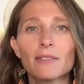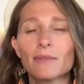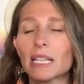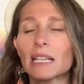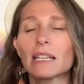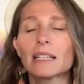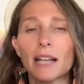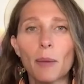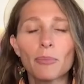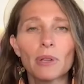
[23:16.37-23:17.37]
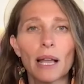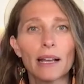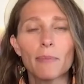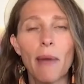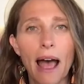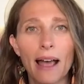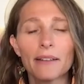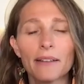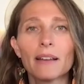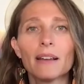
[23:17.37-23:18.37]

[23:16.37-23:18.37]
heated up like mad.